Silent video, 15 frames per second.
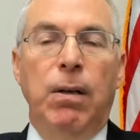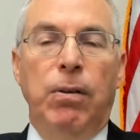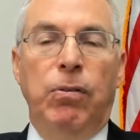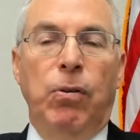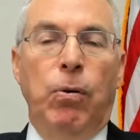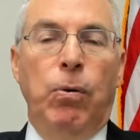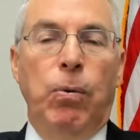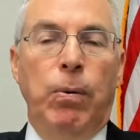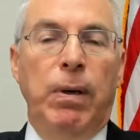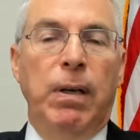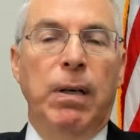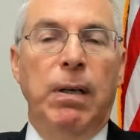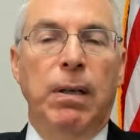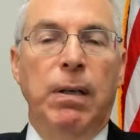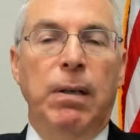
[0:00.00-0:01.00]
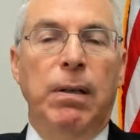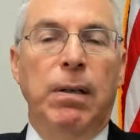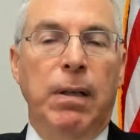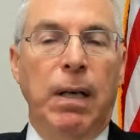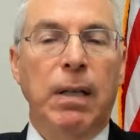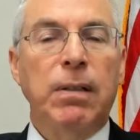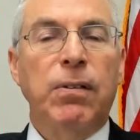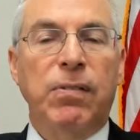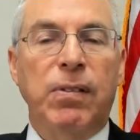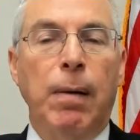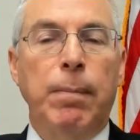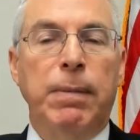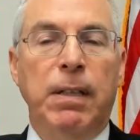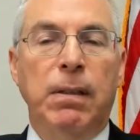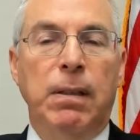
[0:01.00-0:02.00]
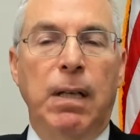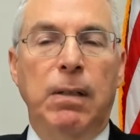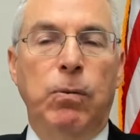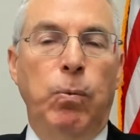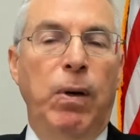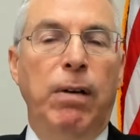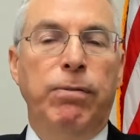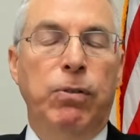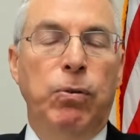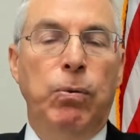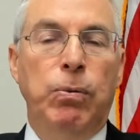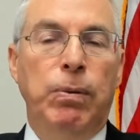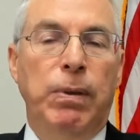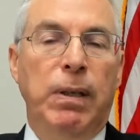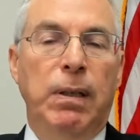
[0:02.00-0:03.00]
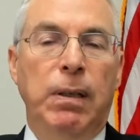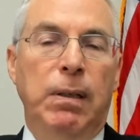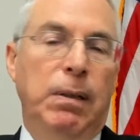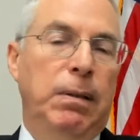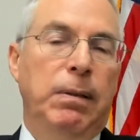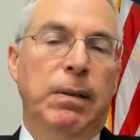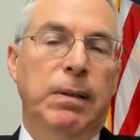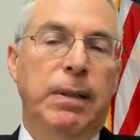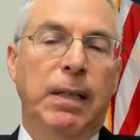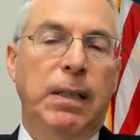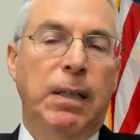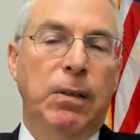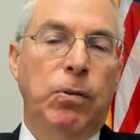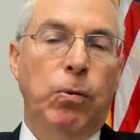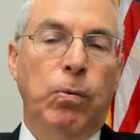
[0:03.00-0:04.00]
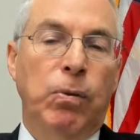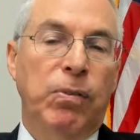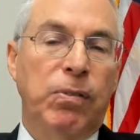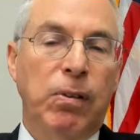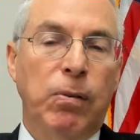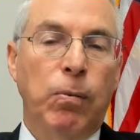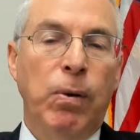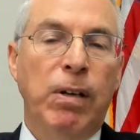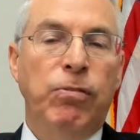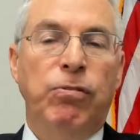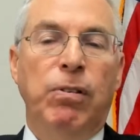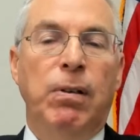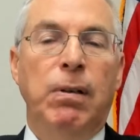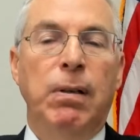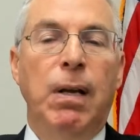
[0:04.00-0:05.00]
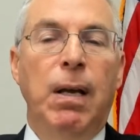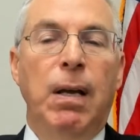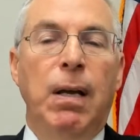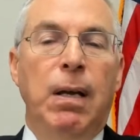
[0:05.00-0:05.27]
So that is something that we have to take into consideration.